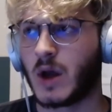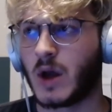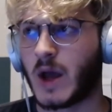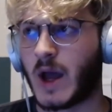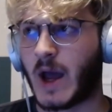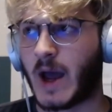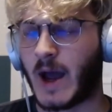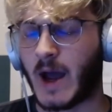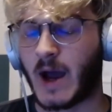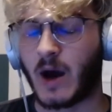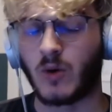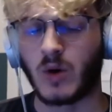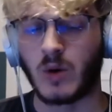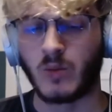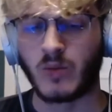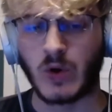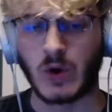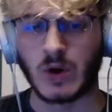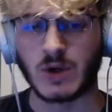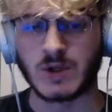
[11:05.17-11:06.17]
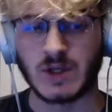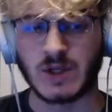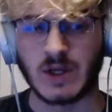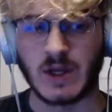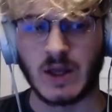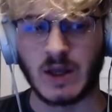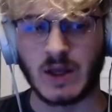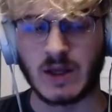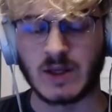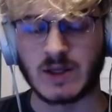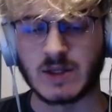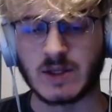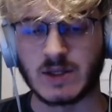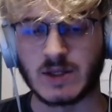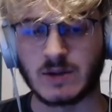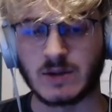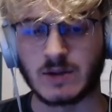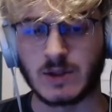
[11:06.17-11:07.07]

how important it is